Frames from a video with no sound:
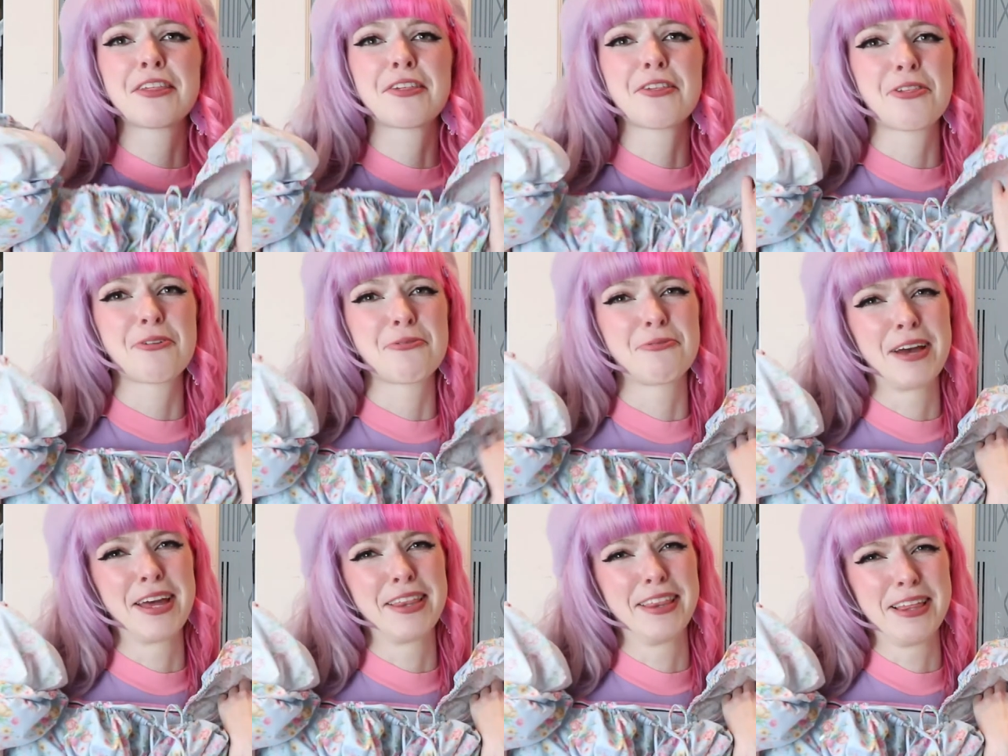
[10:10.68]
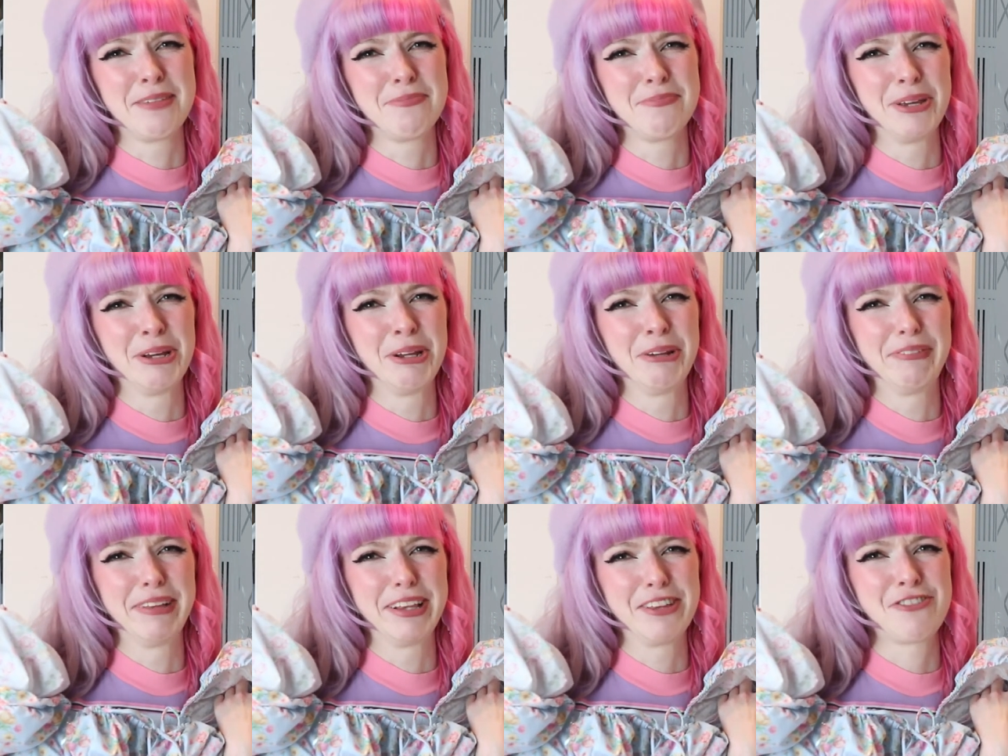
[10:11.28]
reason to wear this
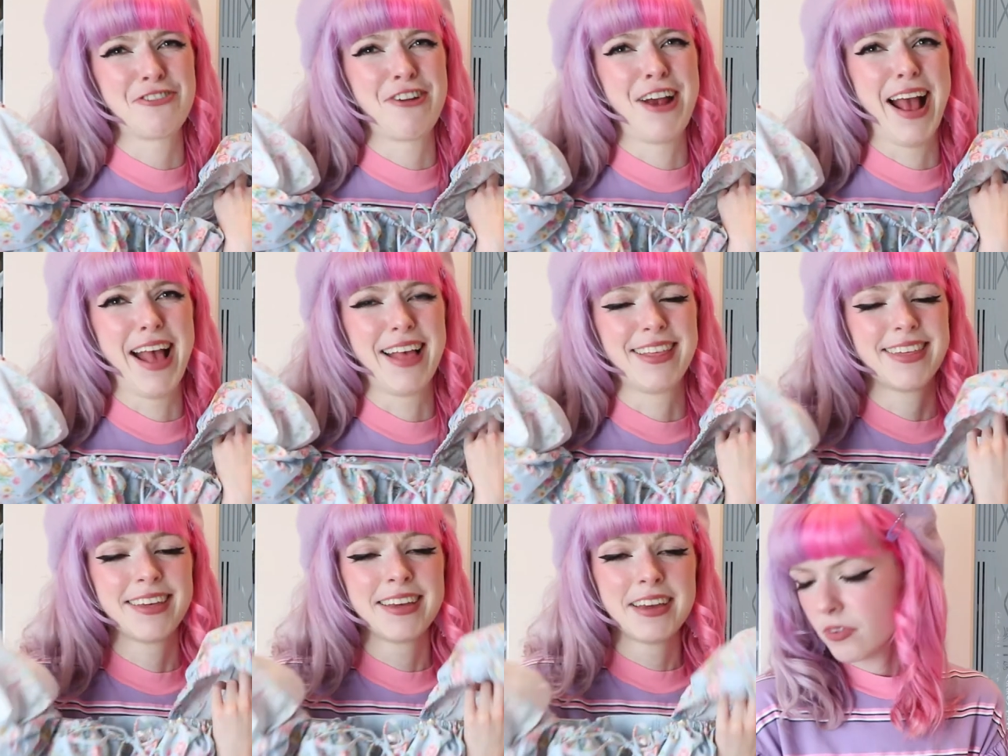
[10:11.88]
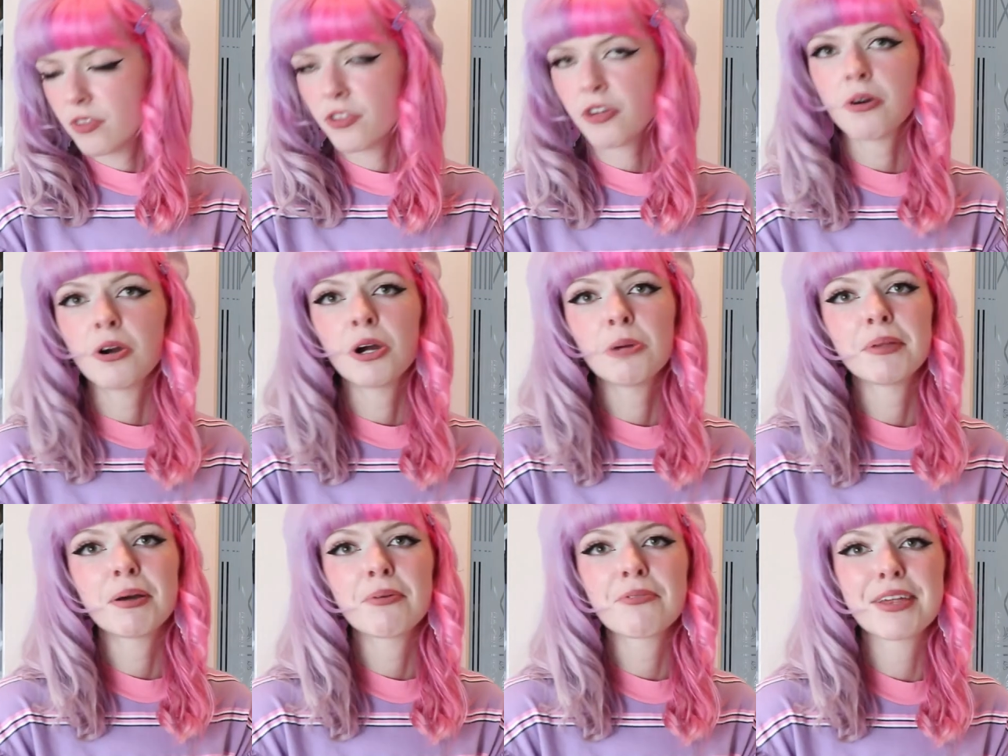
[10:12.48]
beautiful dress. So I
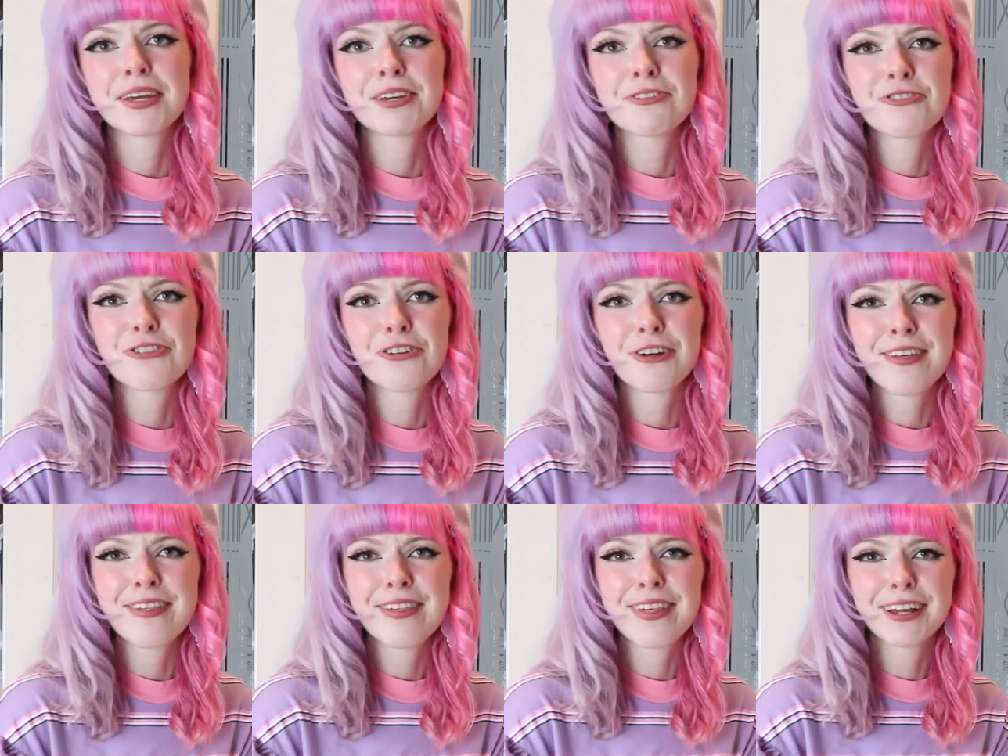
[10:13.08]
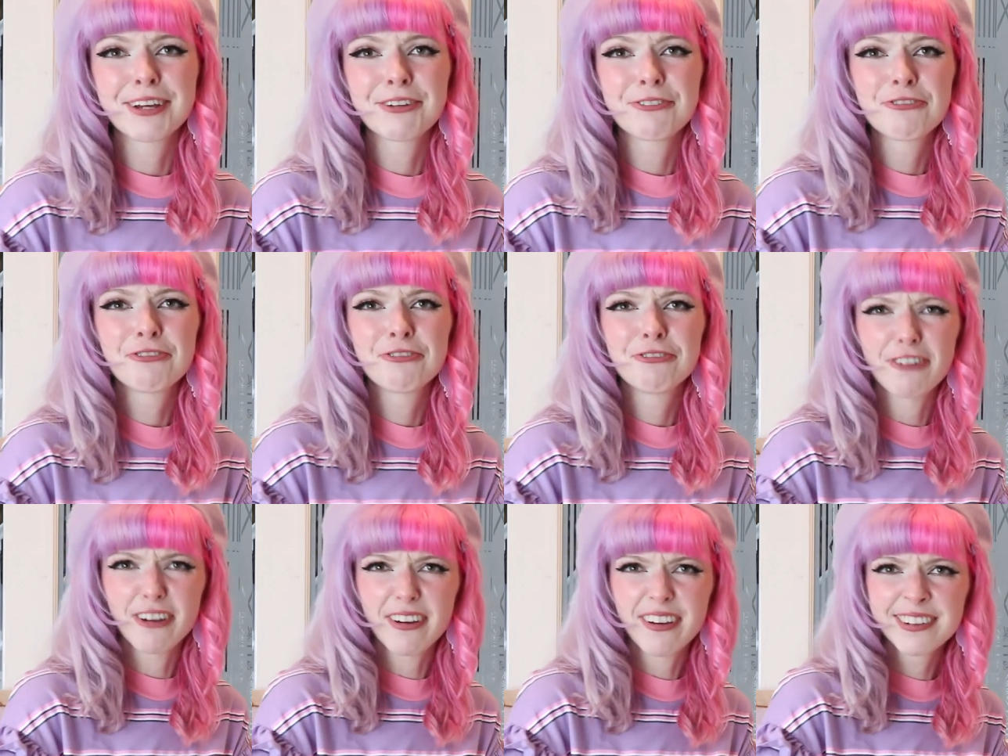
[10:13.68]
hope that was interesting and
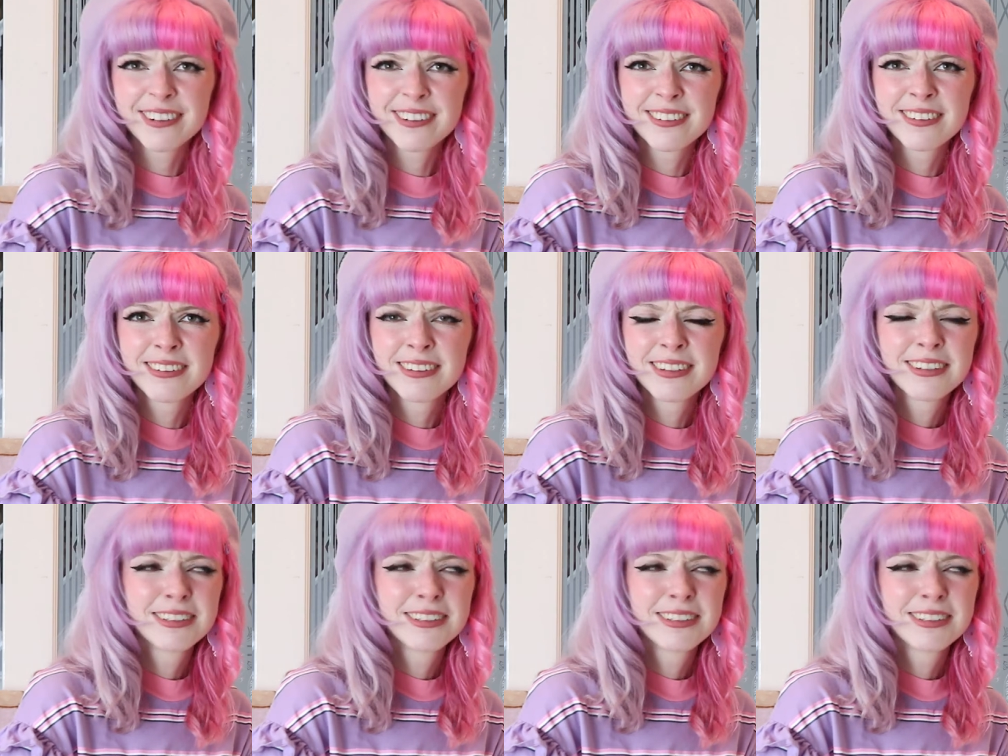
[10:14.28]
fun.